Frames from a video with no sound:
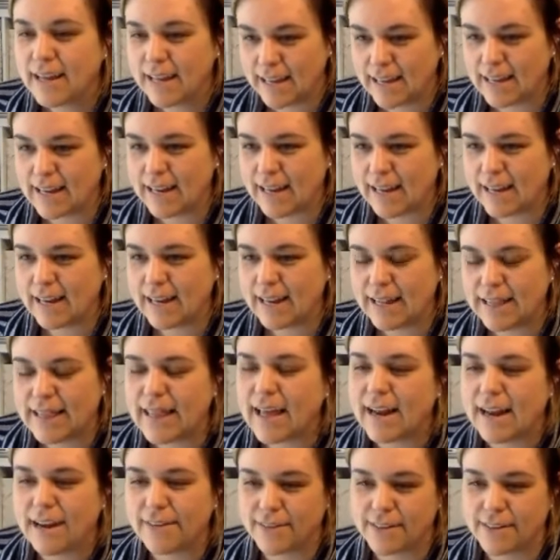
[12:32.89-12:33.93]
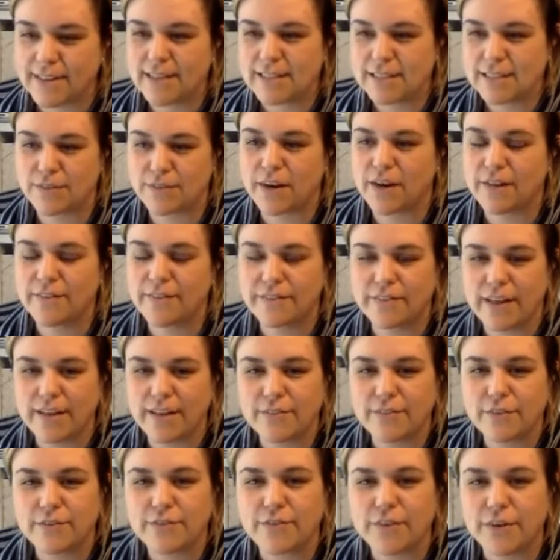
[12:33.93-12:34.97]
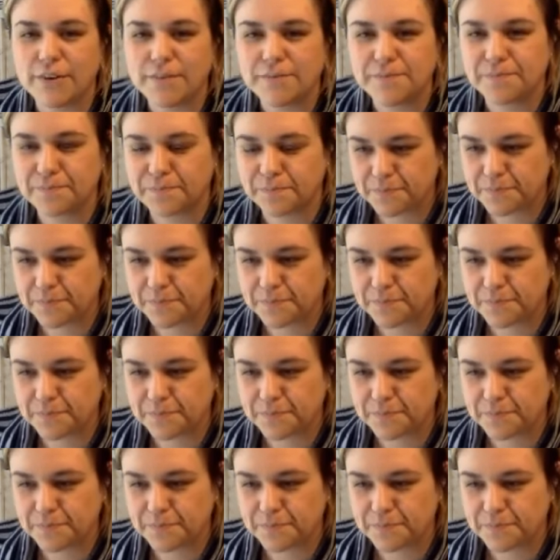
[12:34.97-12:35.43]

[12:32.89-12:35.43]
in it, and then everything's very flavorful